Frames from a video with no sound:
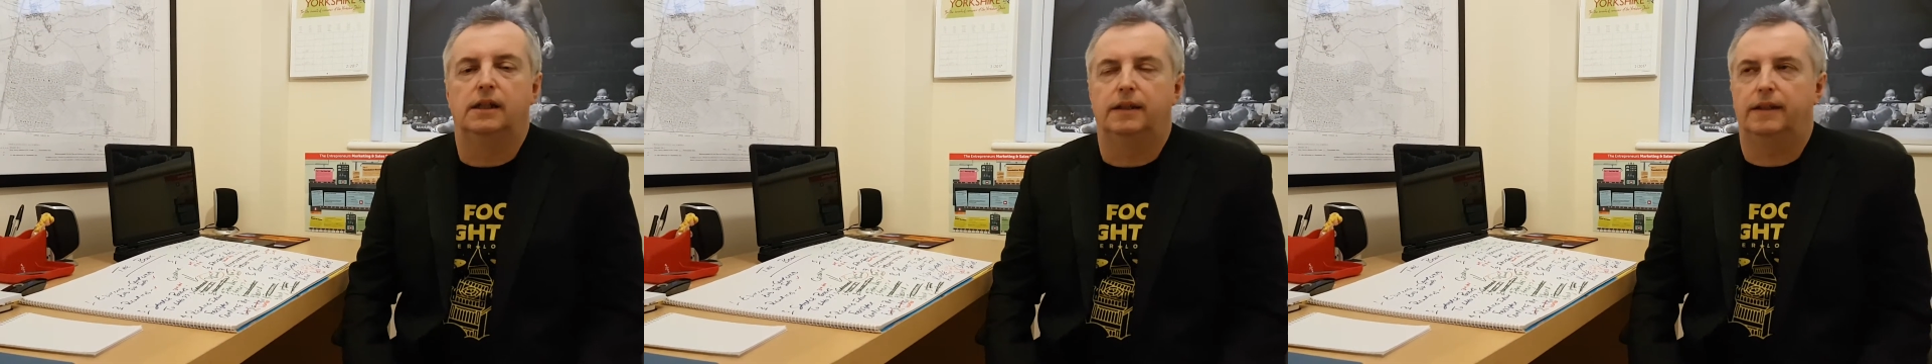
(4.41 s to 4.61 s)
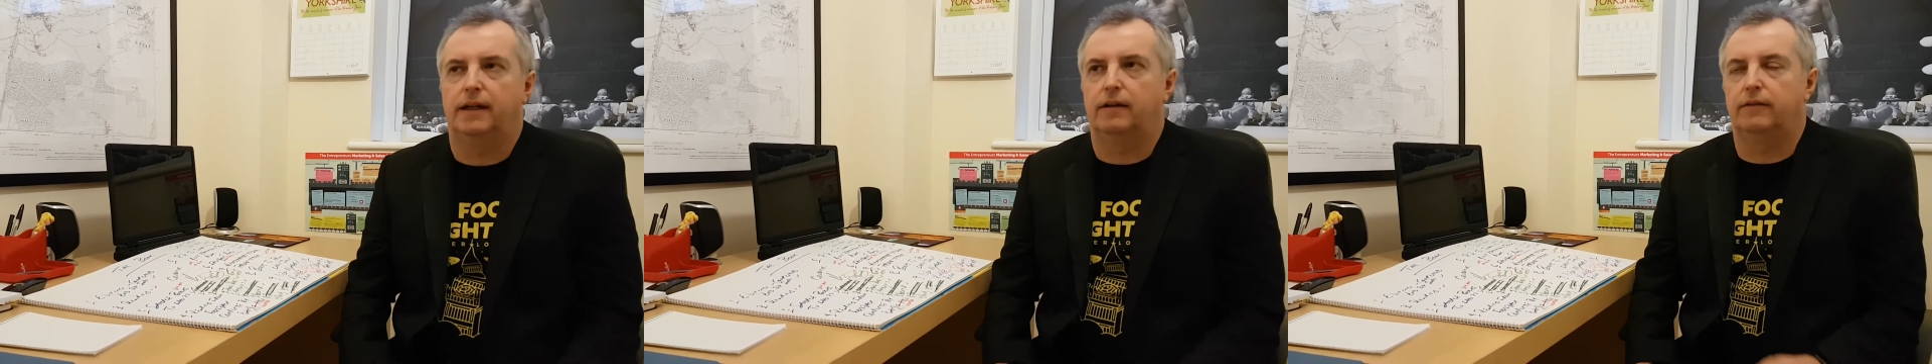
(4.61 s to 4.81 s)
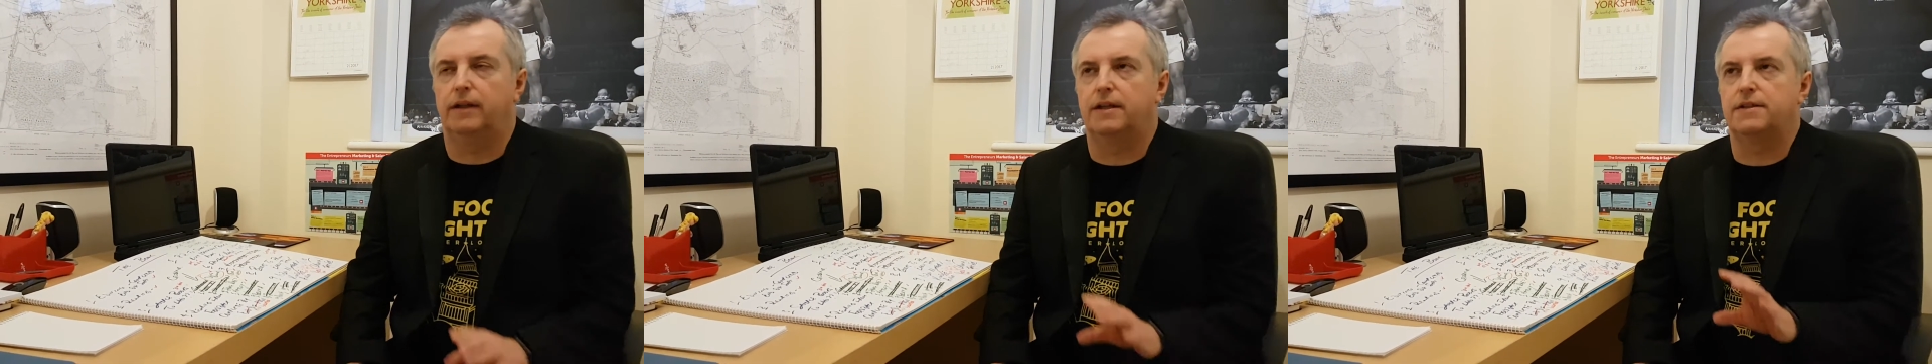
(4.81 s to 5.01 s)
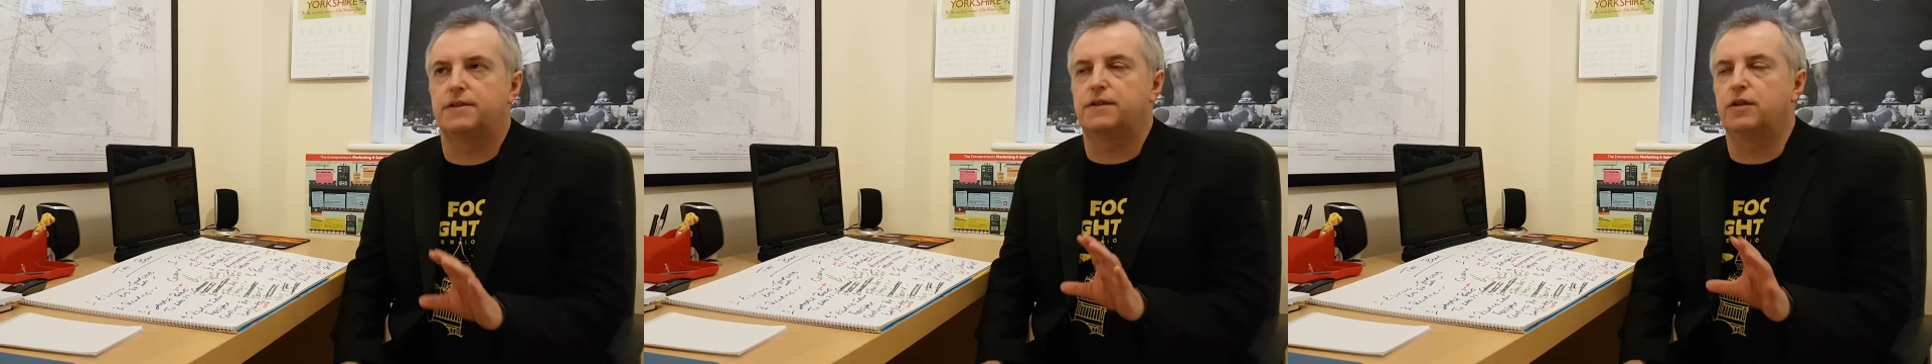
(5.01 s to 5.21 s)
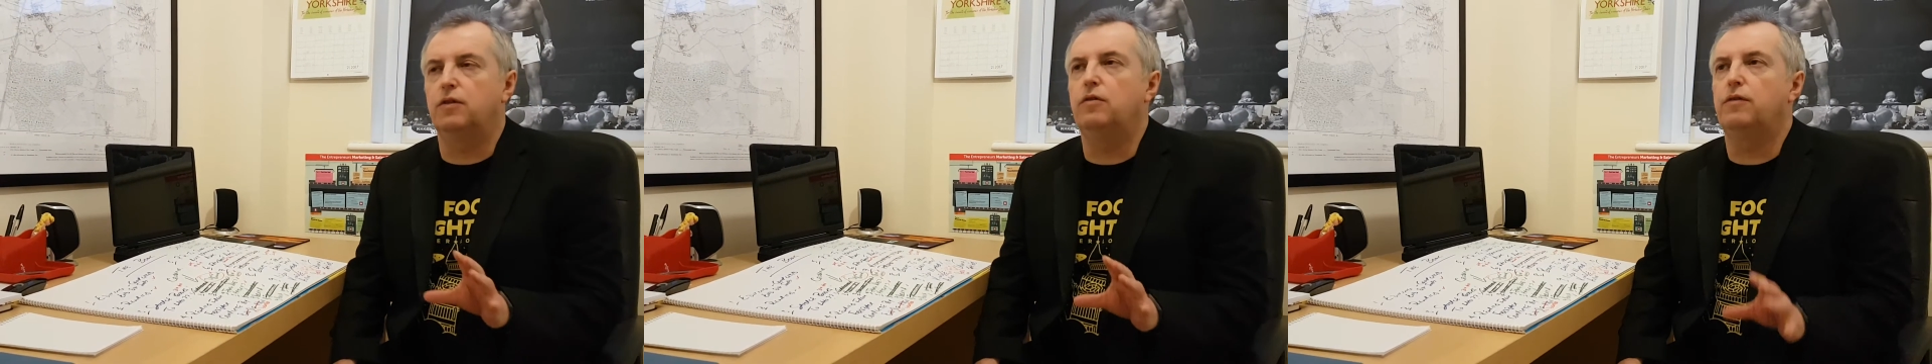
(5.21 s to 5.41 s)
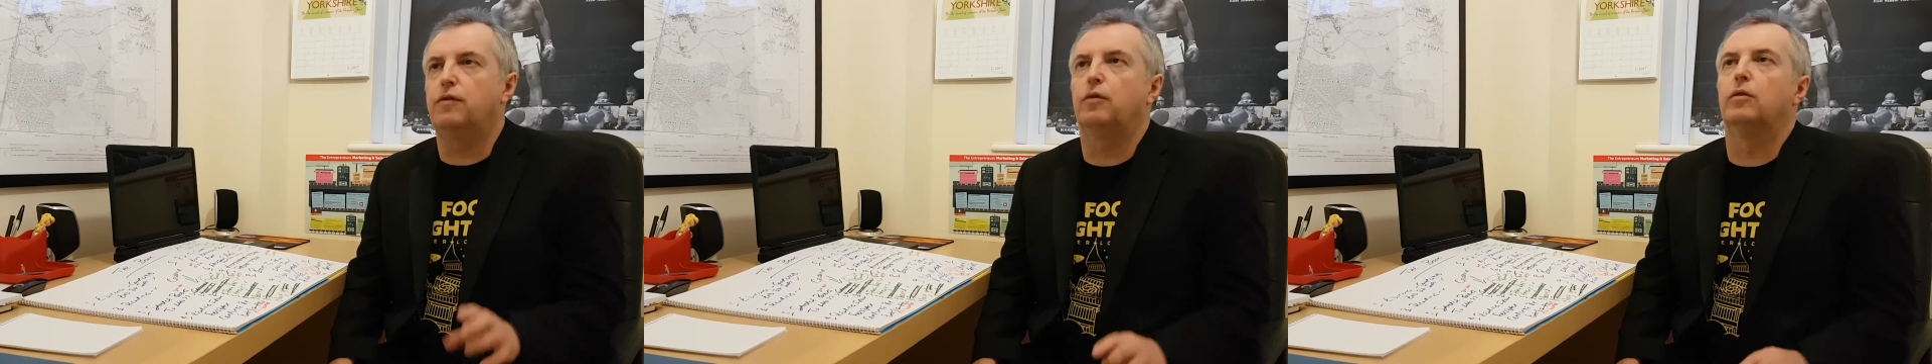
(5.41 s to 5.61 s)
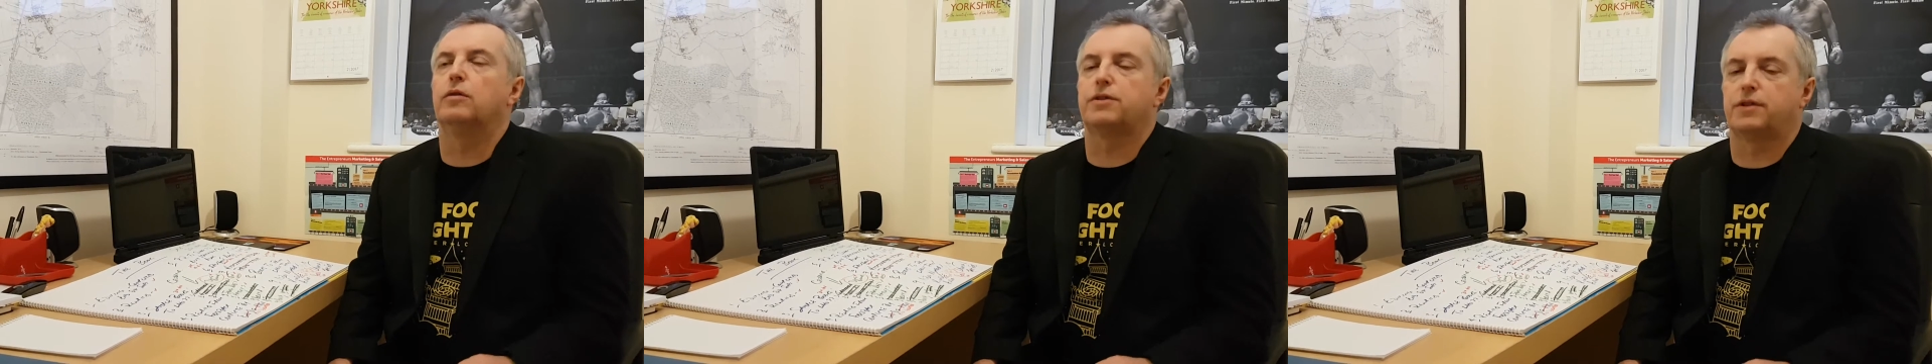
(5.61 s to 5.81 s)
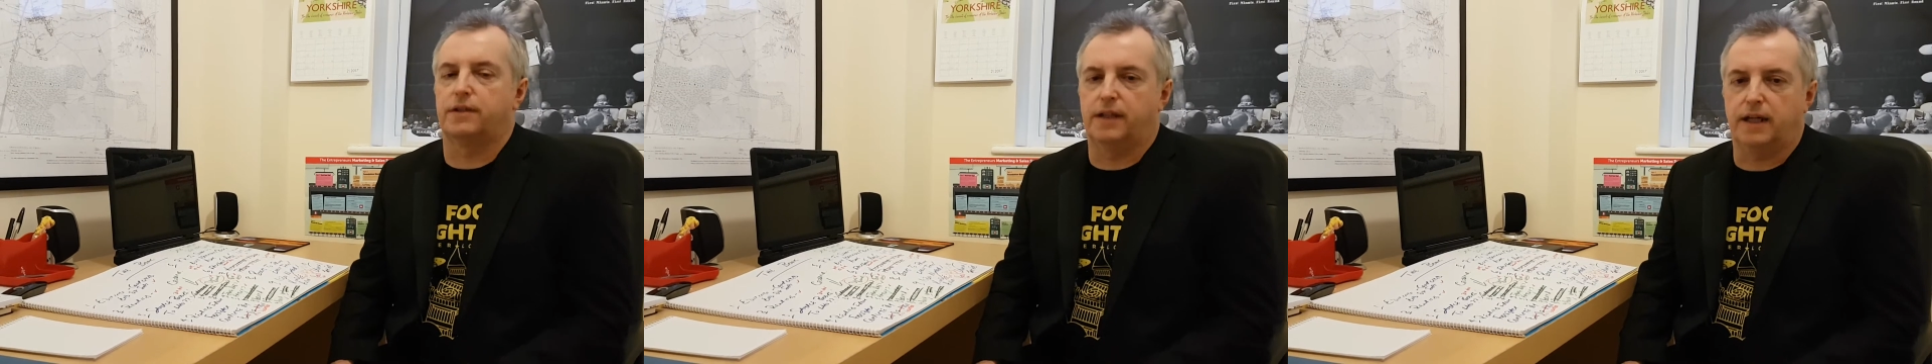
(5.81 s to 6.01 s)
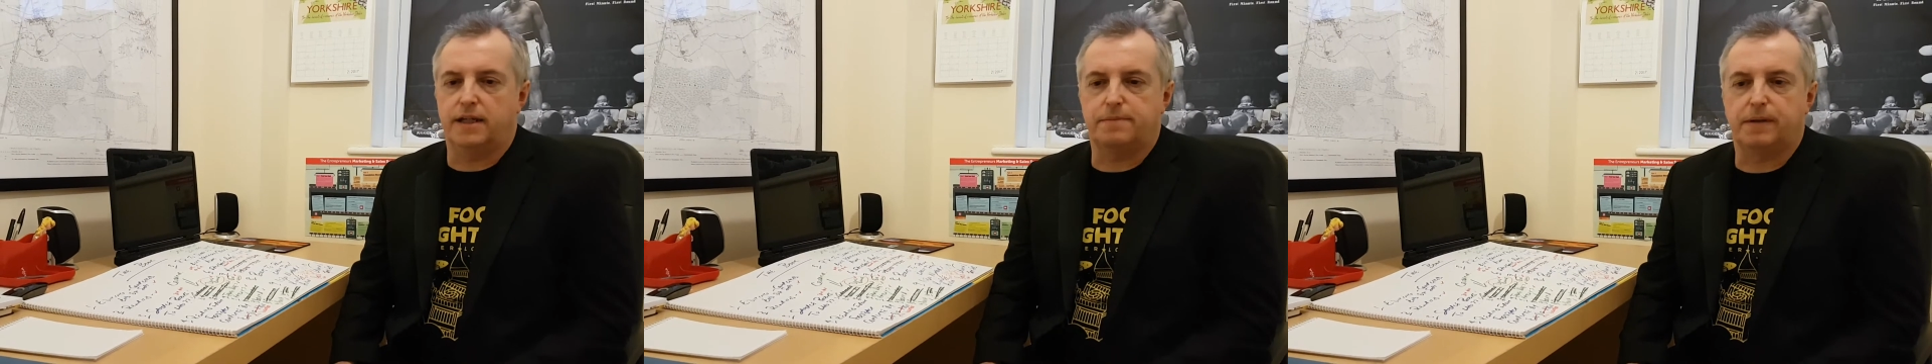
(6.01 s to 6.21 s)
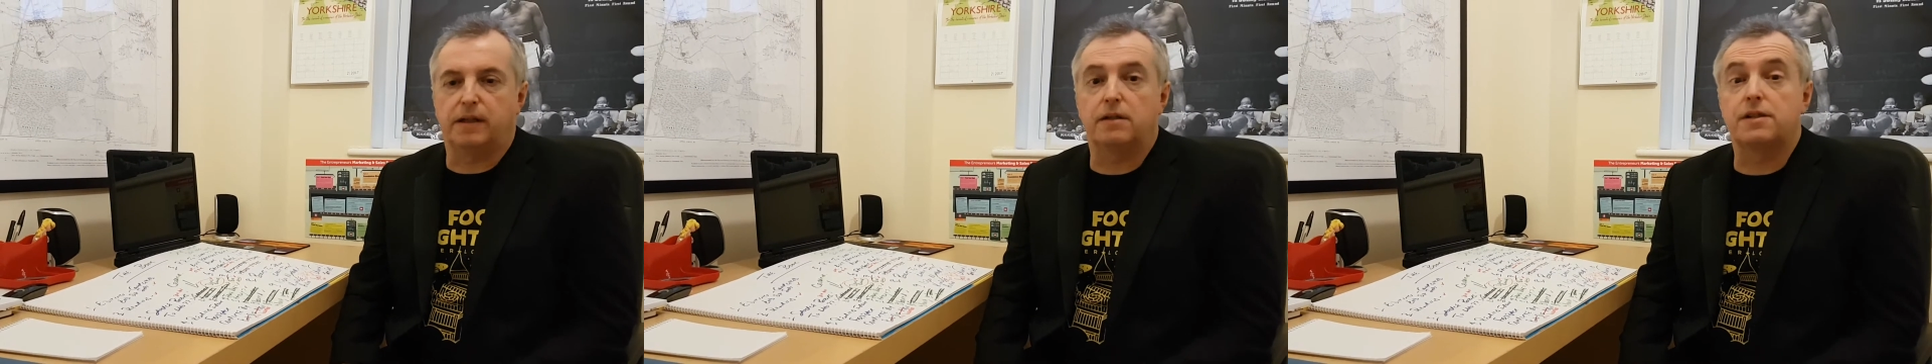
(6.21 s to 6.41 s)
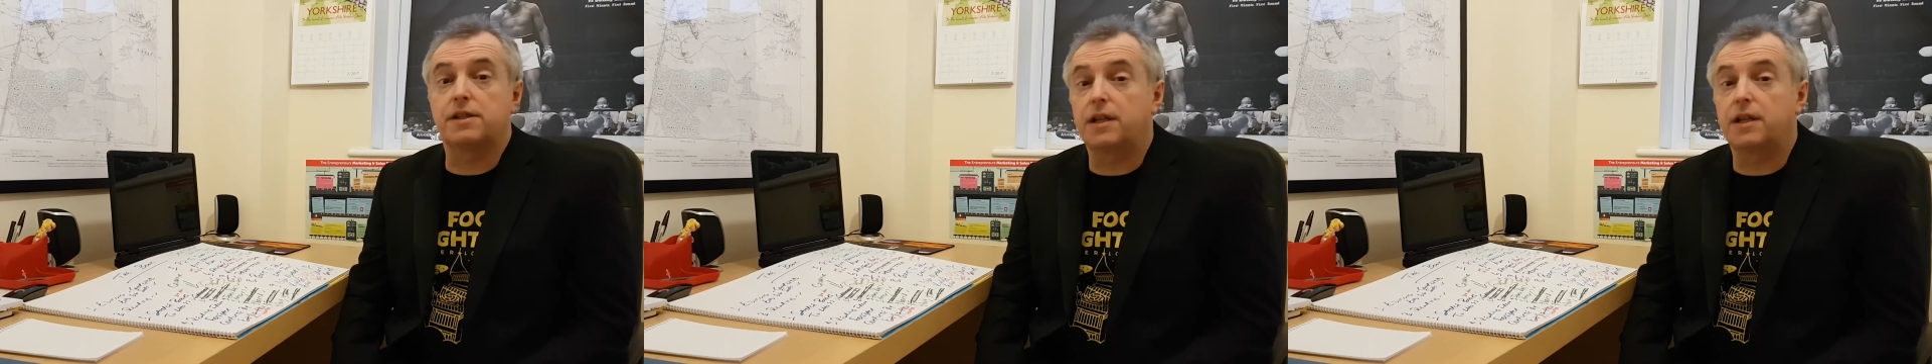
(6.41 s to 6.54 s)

Now, there's two thoughts on this because